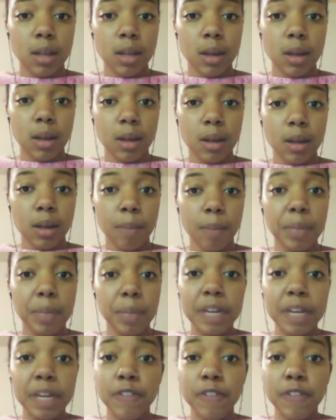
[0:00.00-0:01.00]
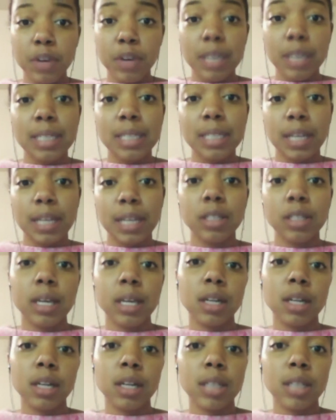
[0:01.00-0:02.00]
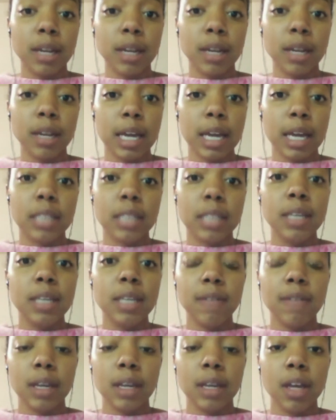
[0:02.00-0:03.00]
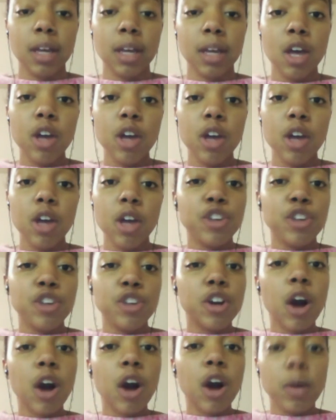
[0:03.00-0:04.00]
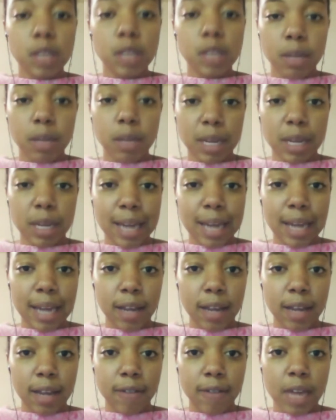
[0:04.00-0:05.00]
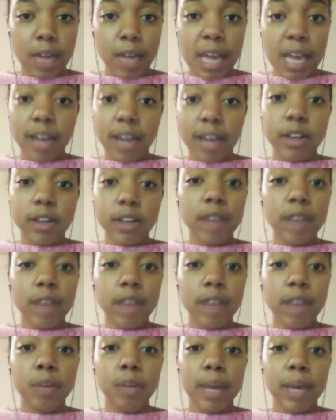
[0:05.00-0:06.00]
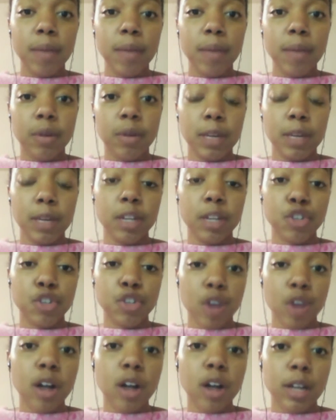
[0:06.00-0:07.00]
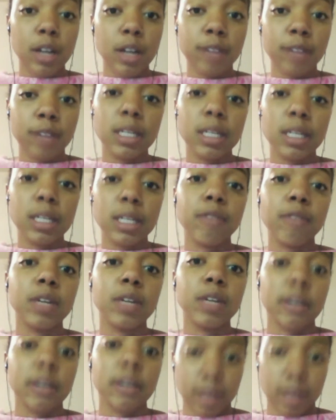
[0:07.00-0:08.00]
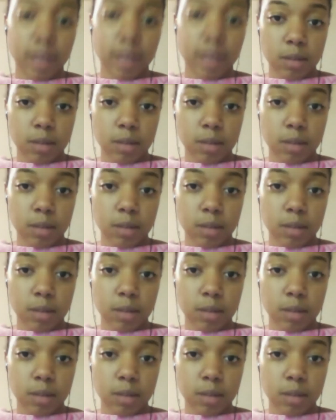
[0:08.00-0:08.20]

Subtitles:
But if you continue to entertain the negativity, you're always going to be negative, and you're never going to be able to be strong enough to get rid of it.